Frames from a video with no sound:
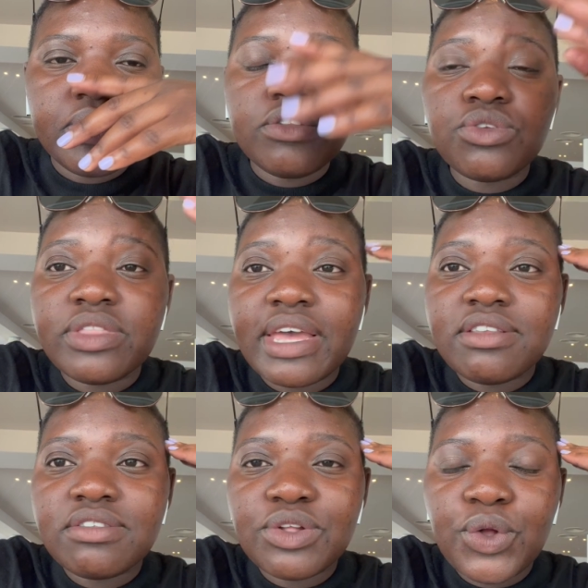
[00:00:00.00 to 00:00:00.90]
So
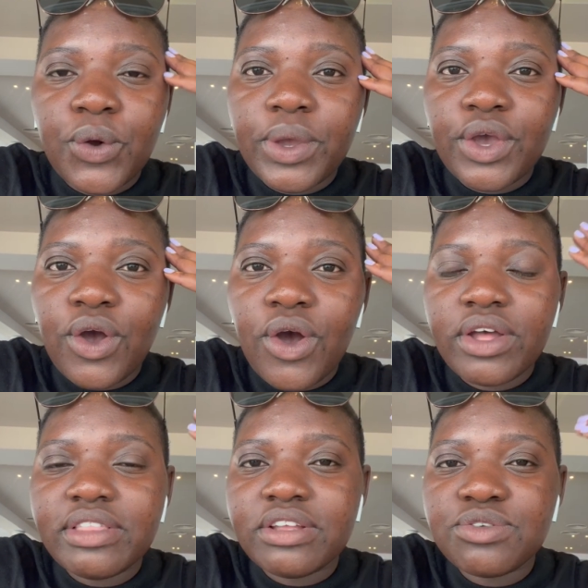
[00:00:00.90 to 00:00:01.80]
that's still going
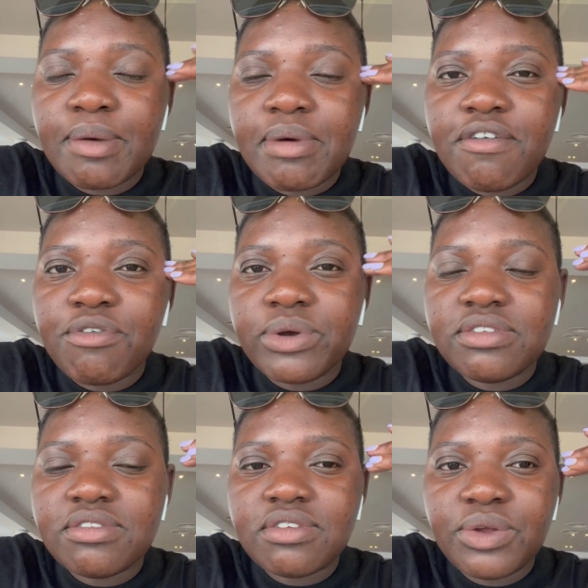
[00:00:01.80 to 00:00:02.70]
on. That's why my voice
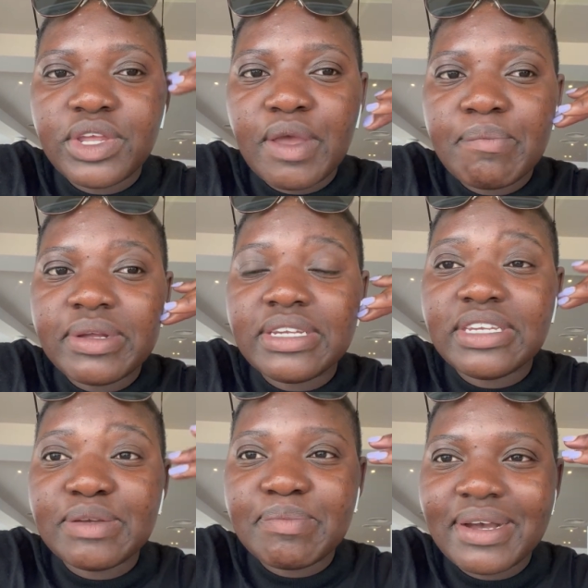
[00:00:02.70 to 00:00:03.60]
is sounding a bit
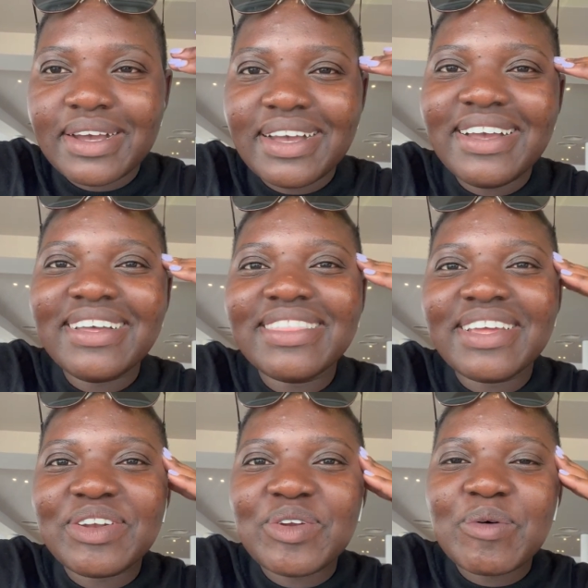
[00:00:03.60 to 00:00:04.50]
deeper
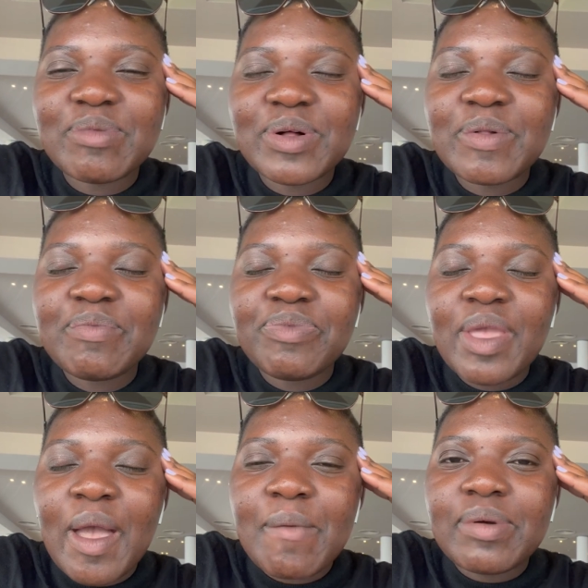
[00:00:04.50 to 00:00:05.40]
than normal.
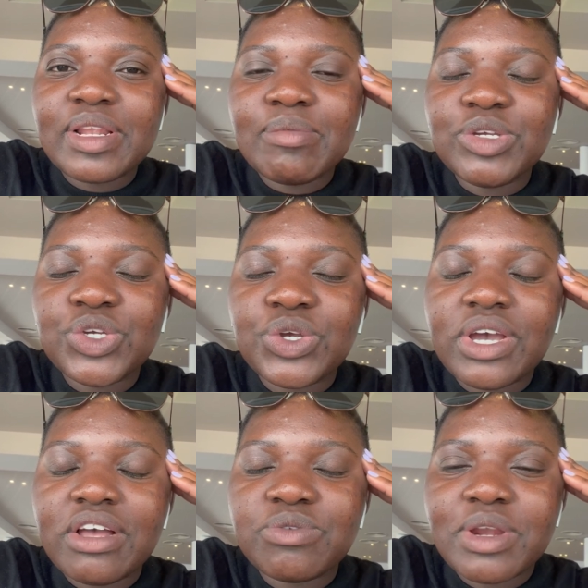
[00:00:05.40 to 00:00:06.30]
But let me show you
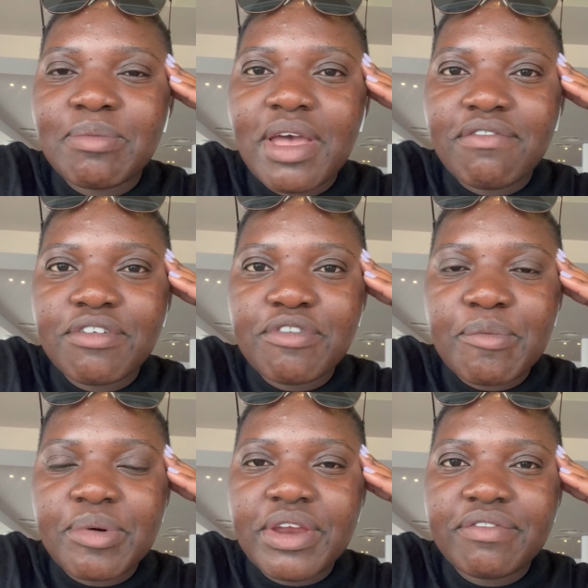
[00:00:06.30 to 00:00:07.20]
guys what I'm having for
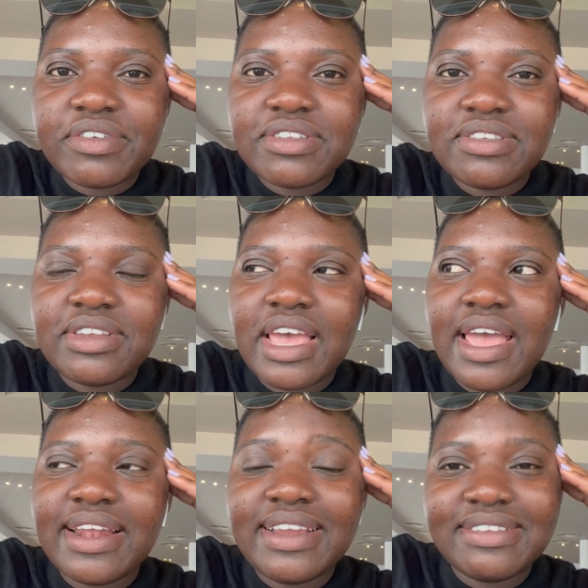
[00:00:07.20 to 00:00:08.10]
breakfast
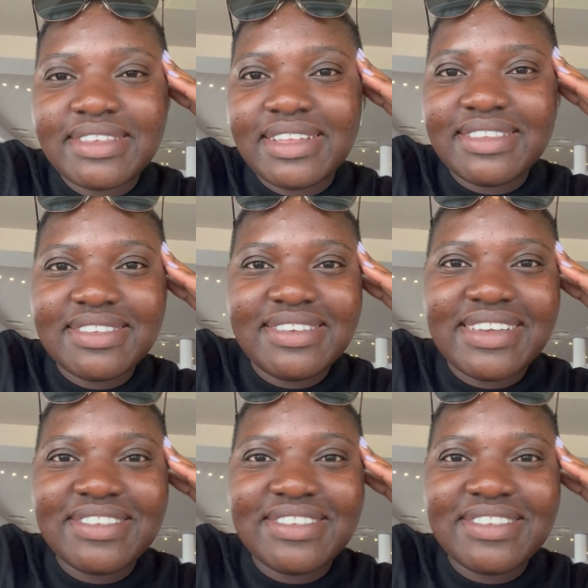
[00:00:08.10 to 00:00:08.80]
and let's get this day